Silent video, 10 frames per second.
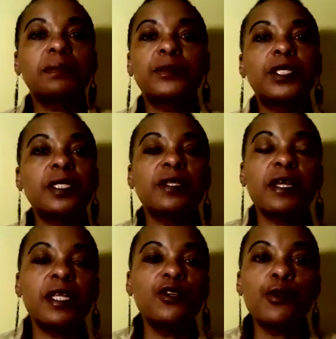just
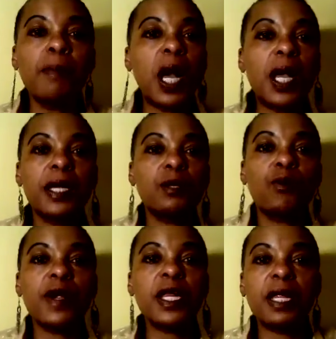in your mind
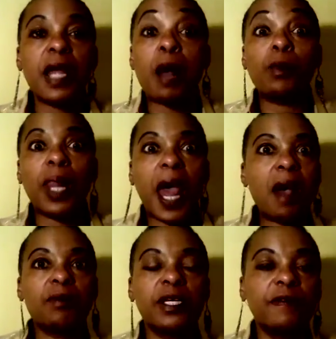or out
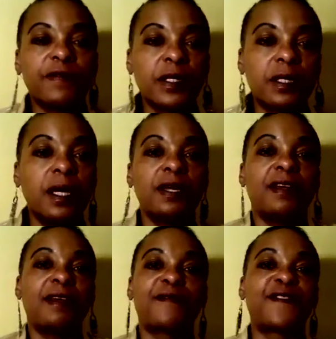loud even,
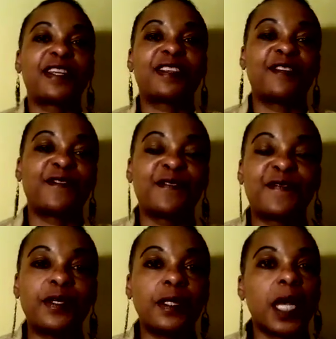if you
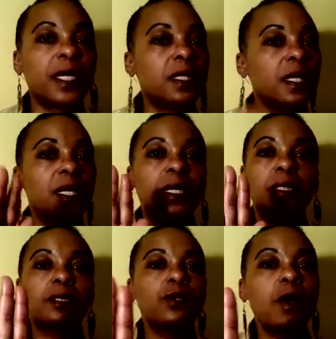feel like it,
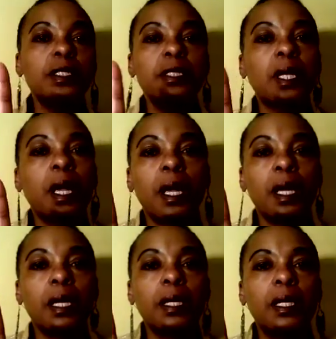talk to the
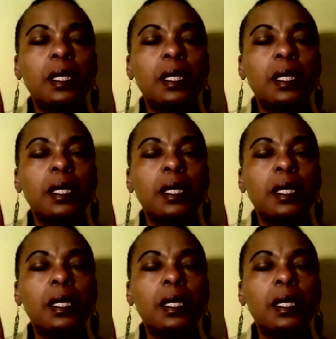hand,